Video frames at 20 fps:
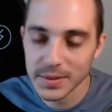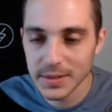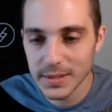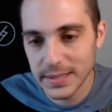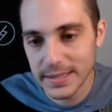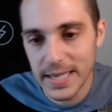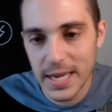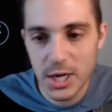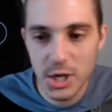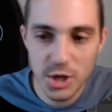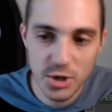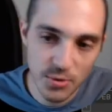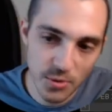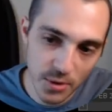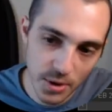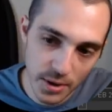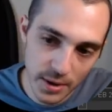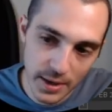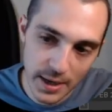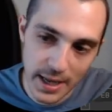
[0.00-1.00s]
stay
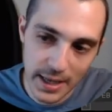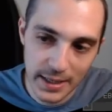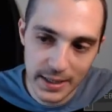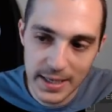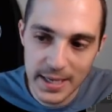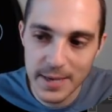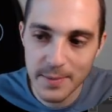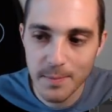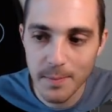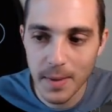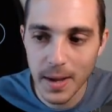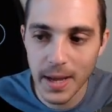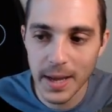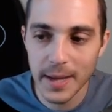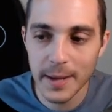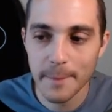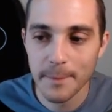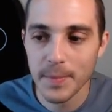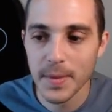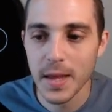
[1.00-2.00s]
short and keep
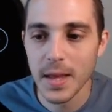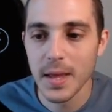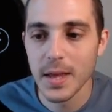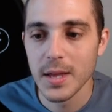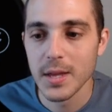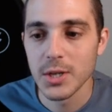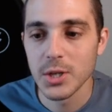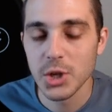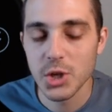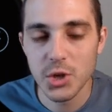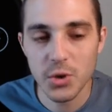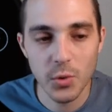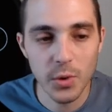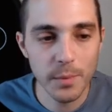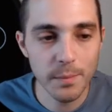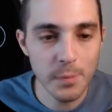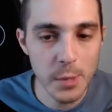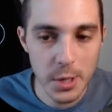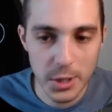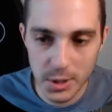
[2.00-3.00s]
my
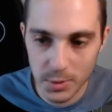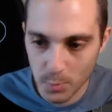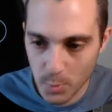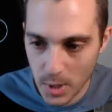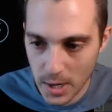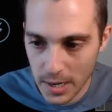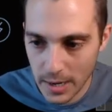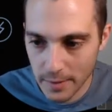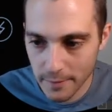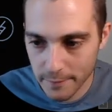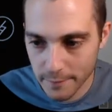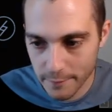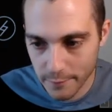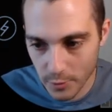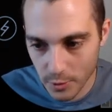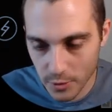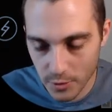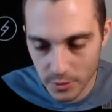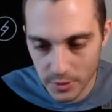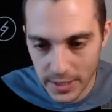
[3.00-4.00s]
short put spread
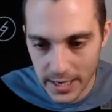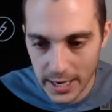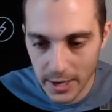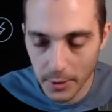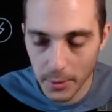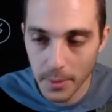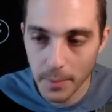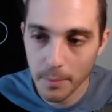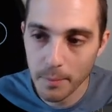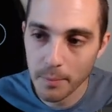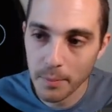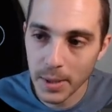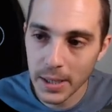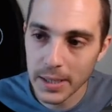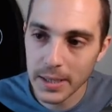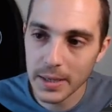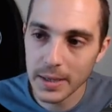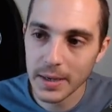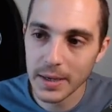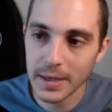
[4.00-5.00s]
further down.
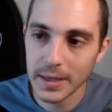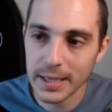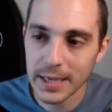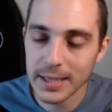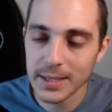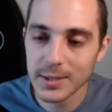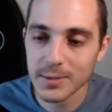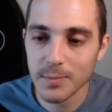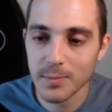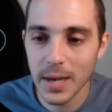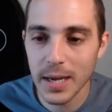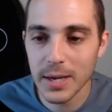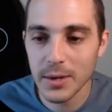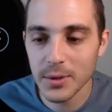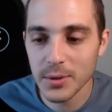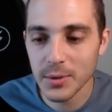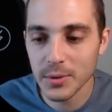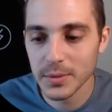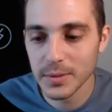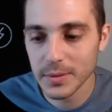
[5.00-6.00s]
But against my
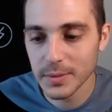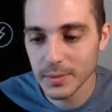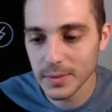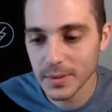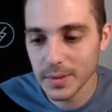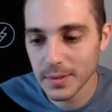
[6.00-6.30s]
own